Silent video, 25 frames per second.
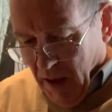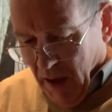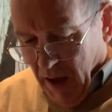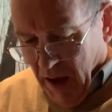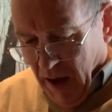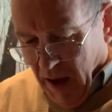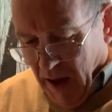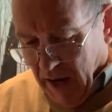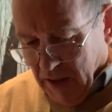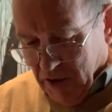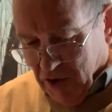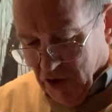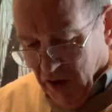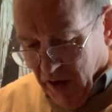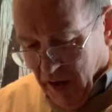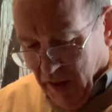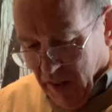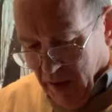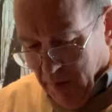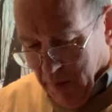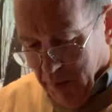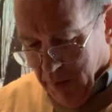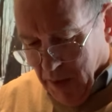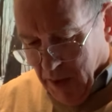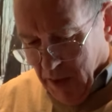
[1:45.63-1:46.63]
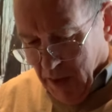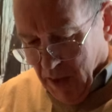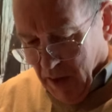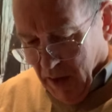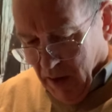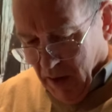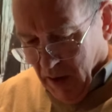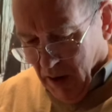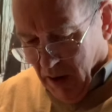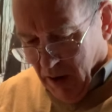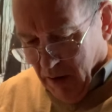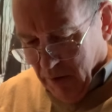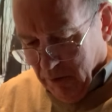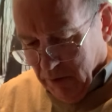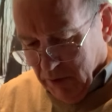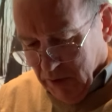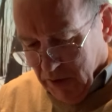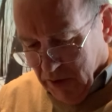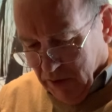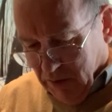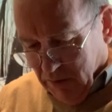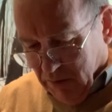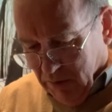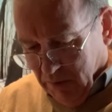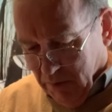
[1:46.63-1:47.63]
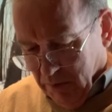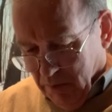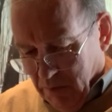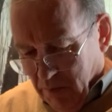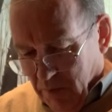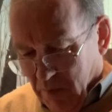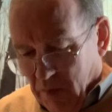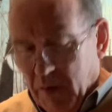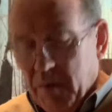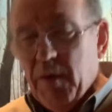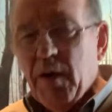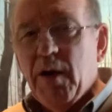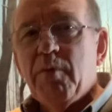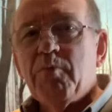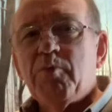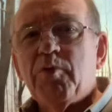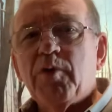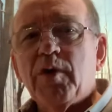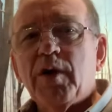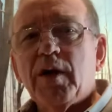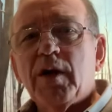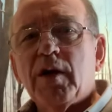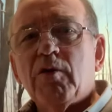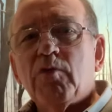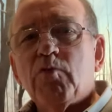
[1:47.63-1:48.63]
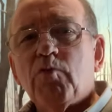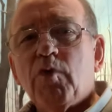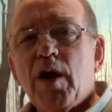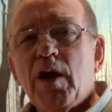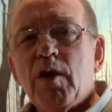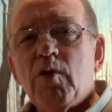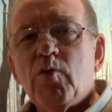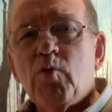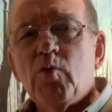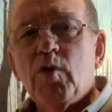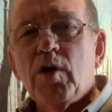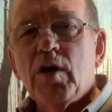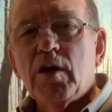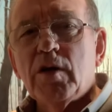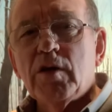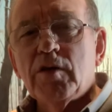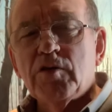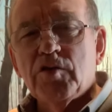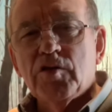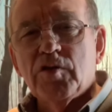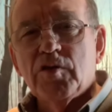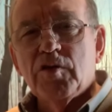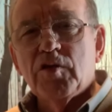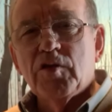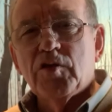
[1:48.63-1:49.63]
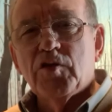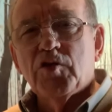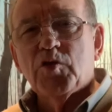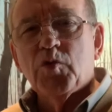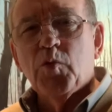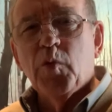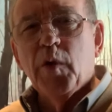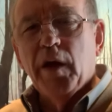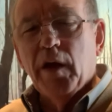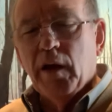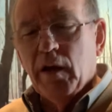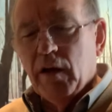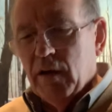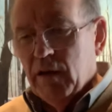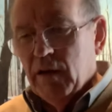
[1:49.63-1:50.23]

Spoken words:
actually in the beginning I was remembering Renoir's The Swing,